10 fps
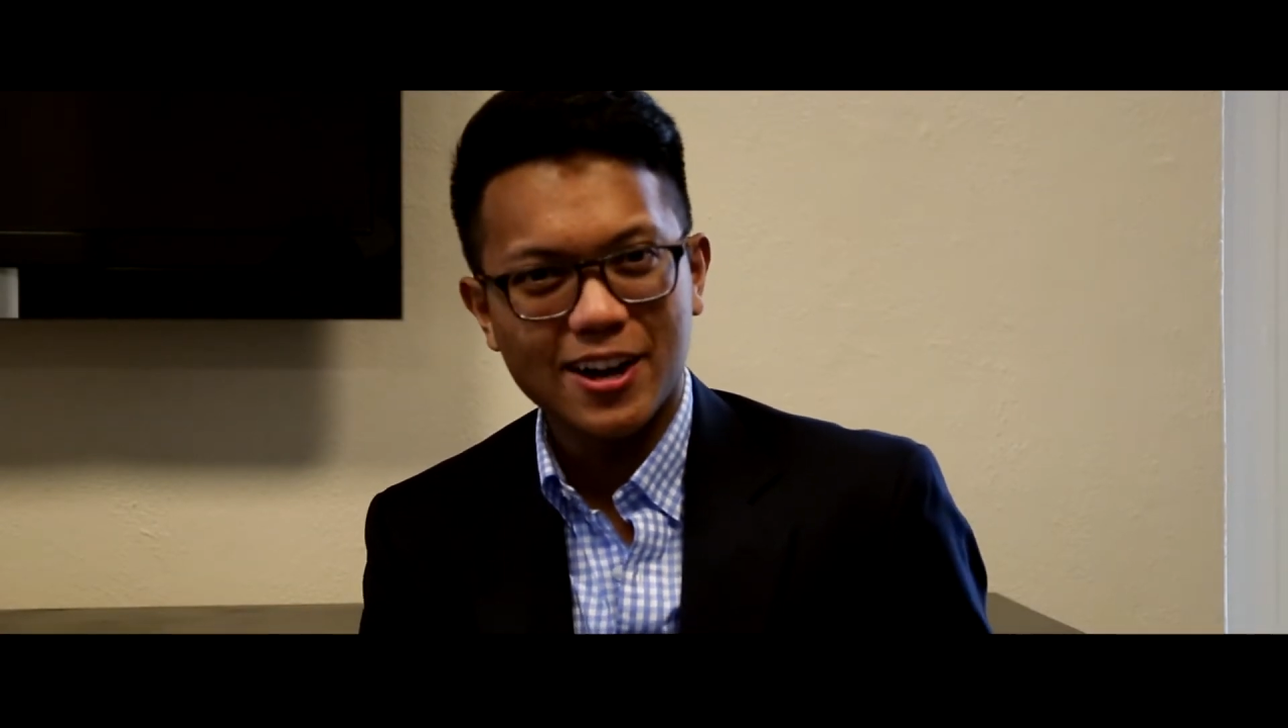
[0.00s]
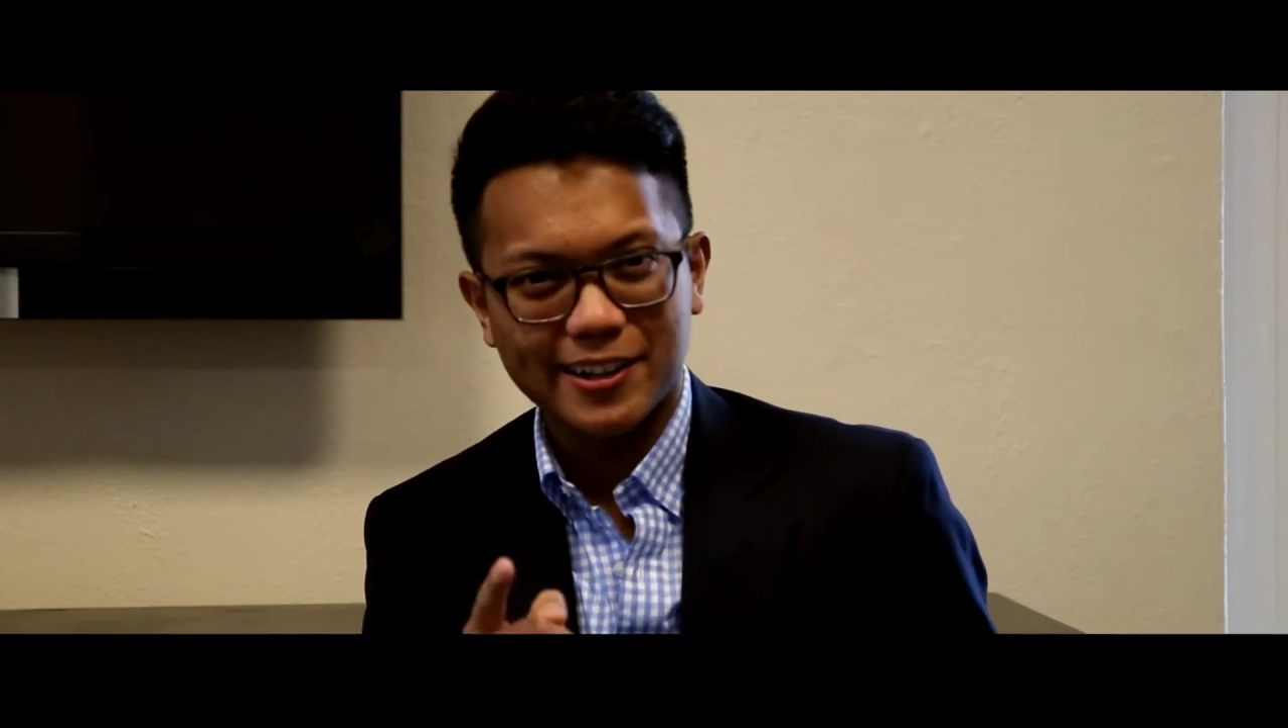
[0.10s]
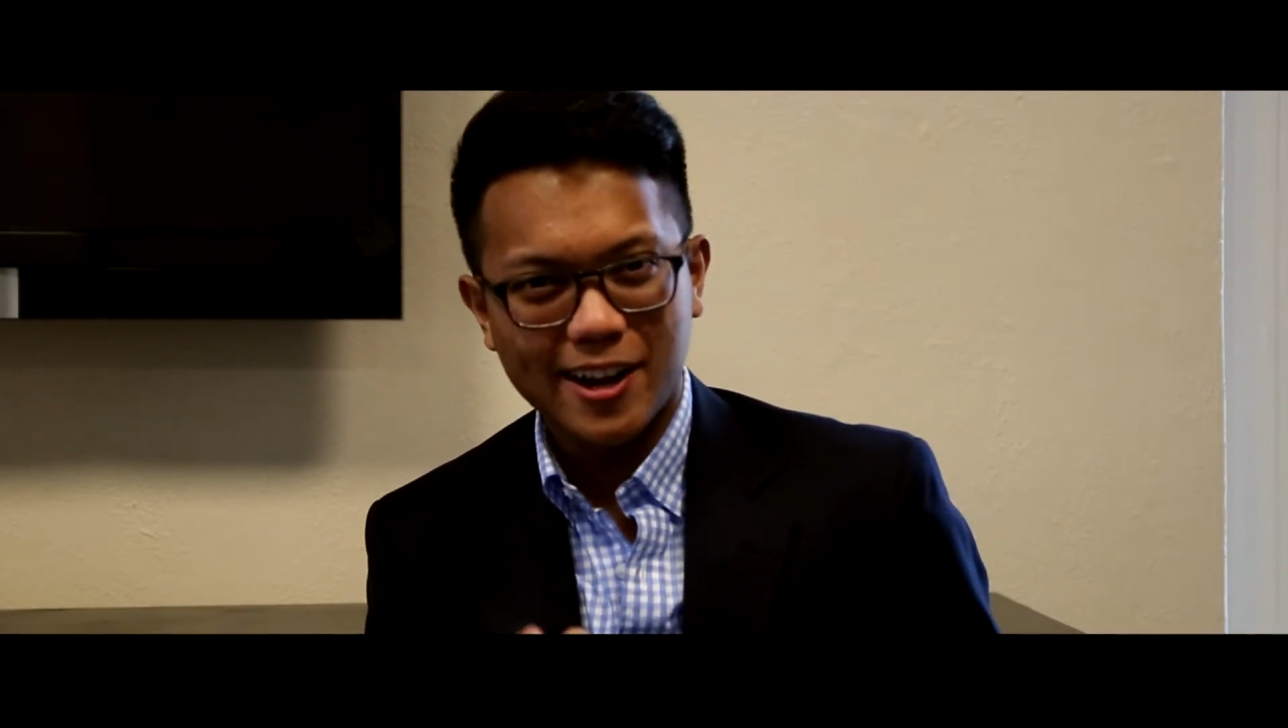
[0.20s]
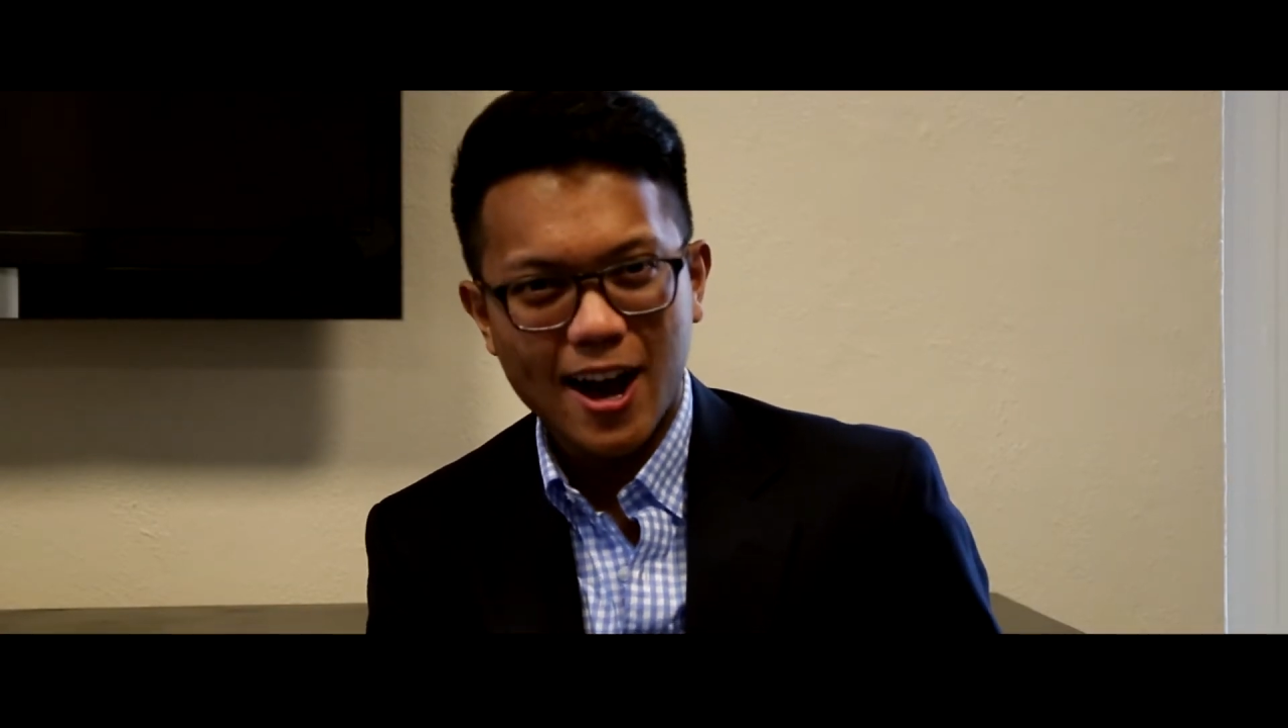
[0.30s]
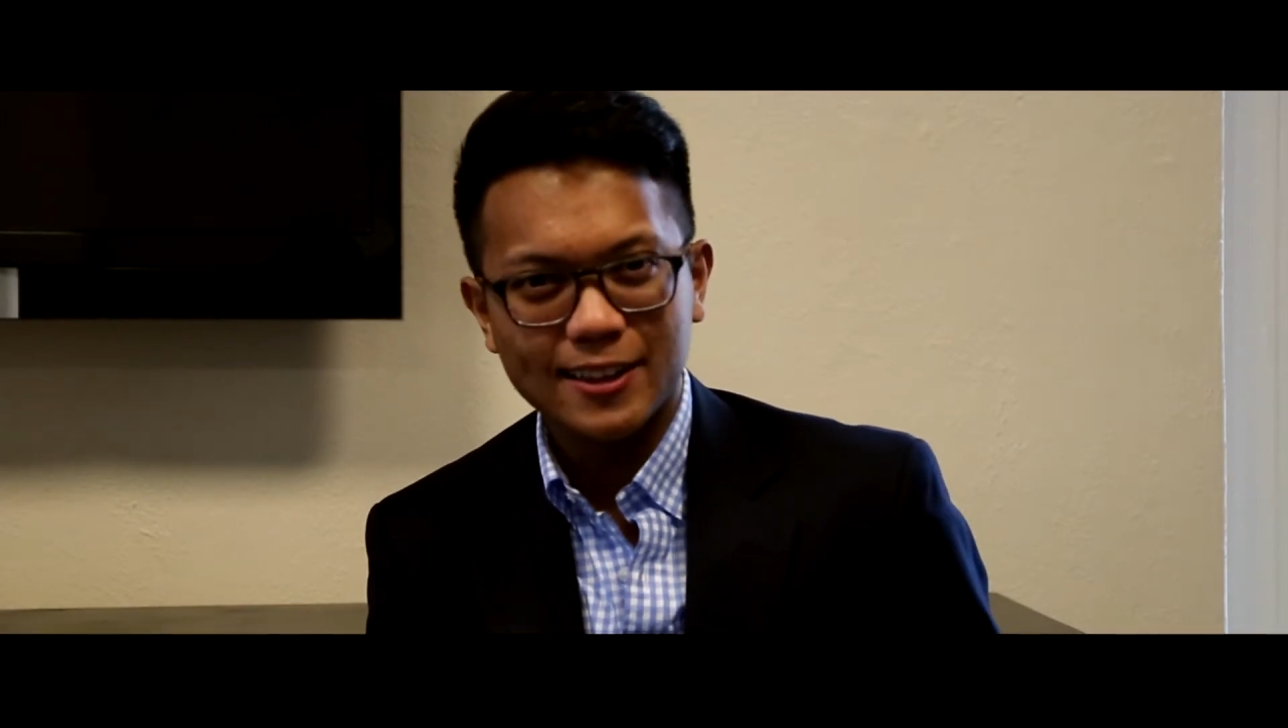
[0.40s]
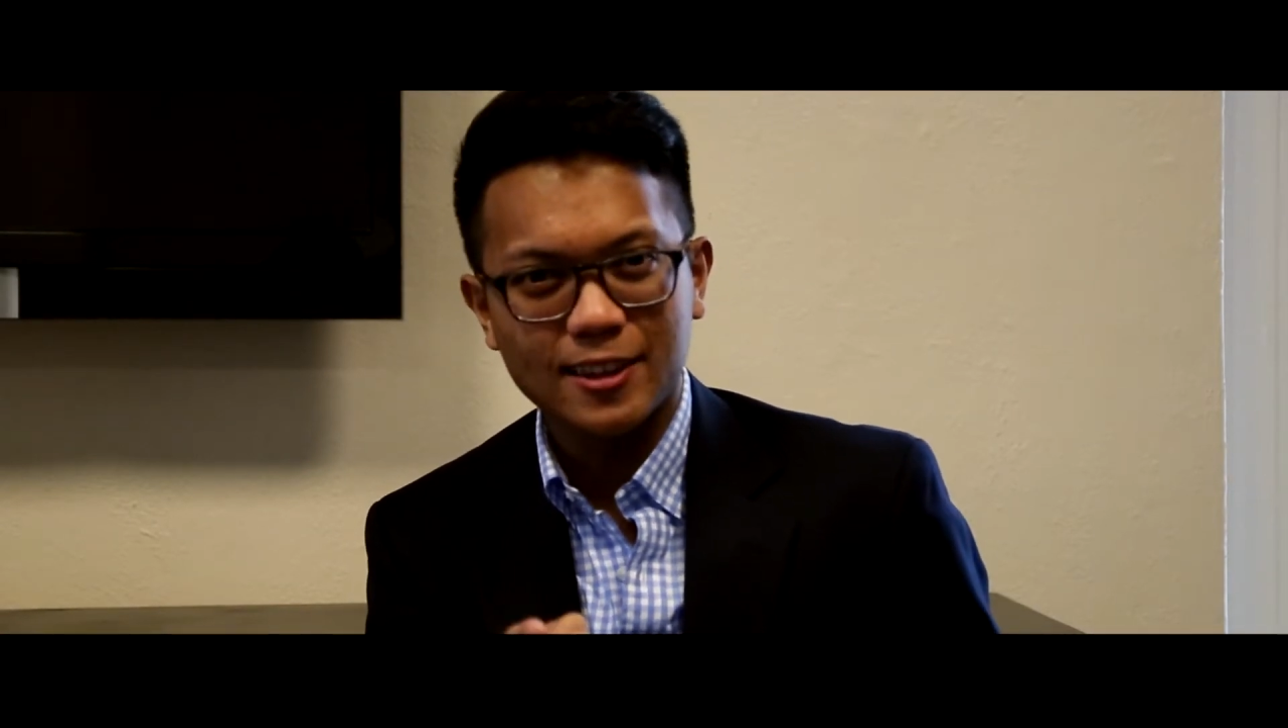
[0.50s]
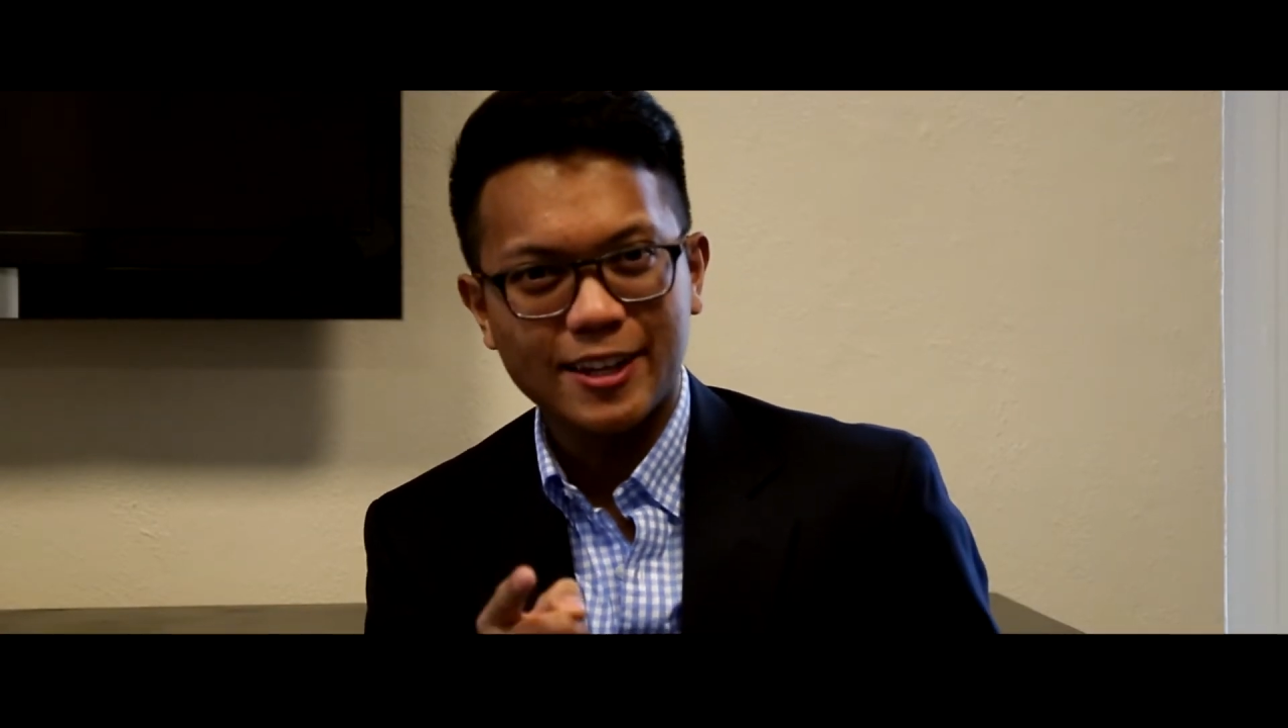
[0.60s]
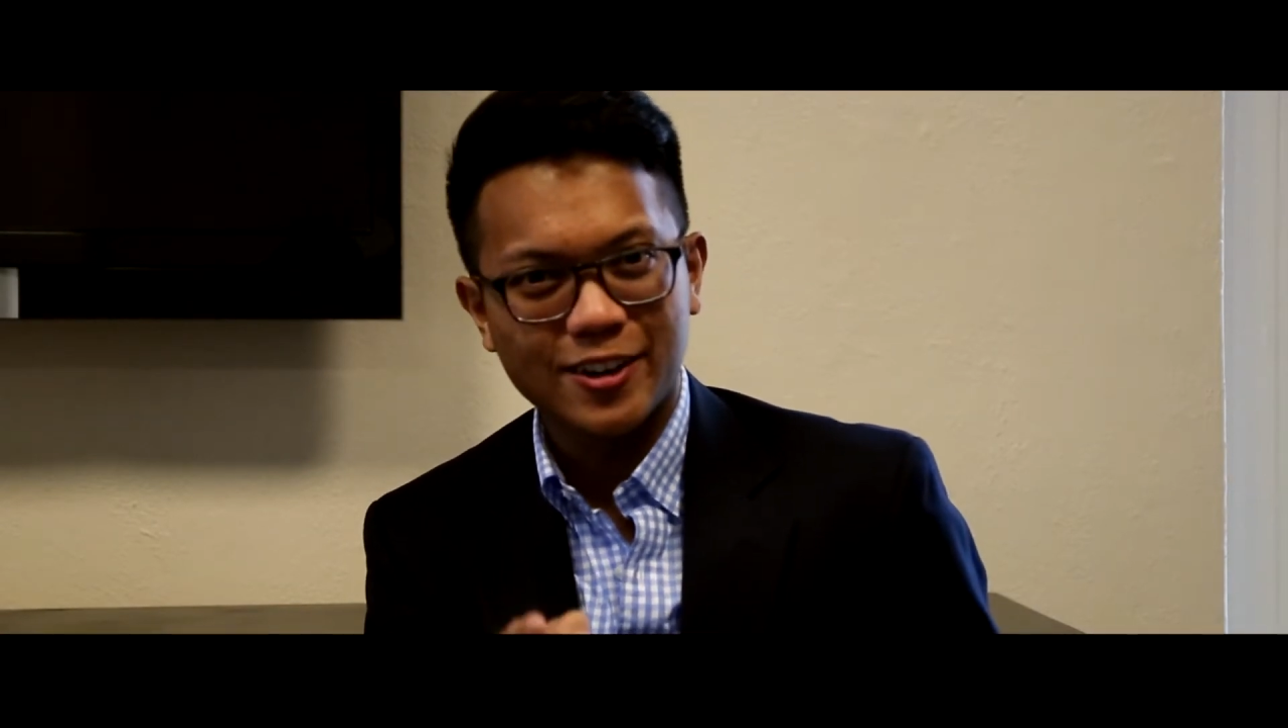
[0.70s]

a godly